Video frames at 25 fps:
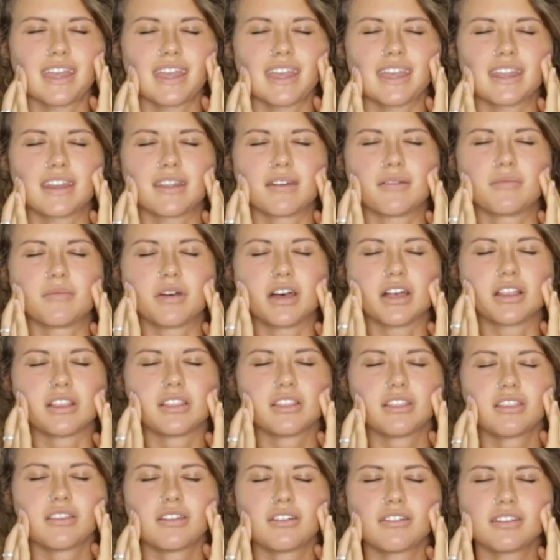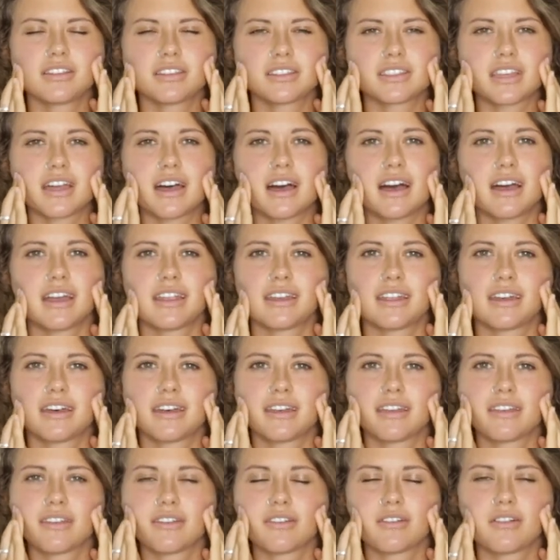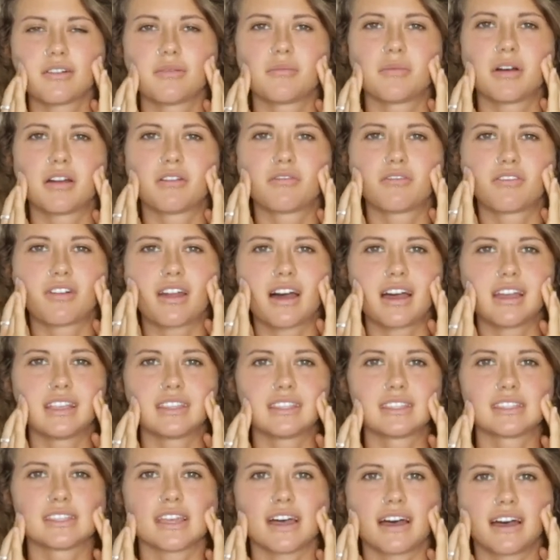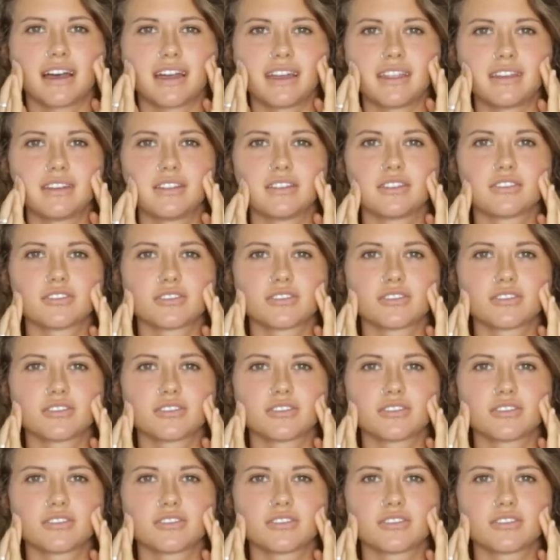and I'm a lot tighter on my right side.